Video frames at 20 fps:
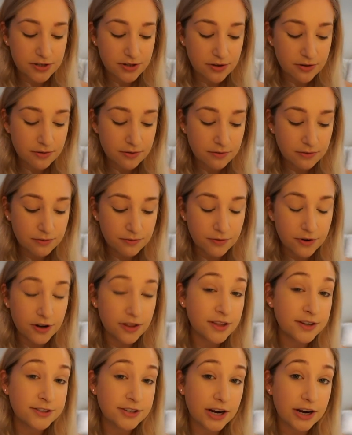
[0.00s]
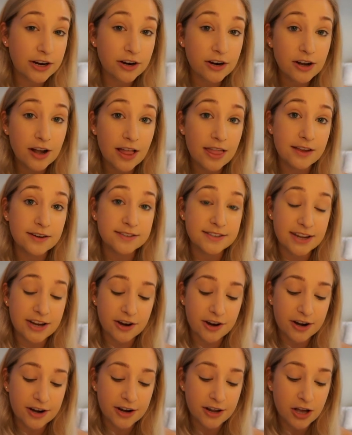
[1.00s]
too for the darker colors that
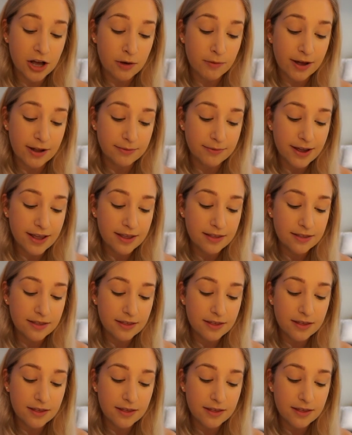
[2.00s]
you're gonna go in with,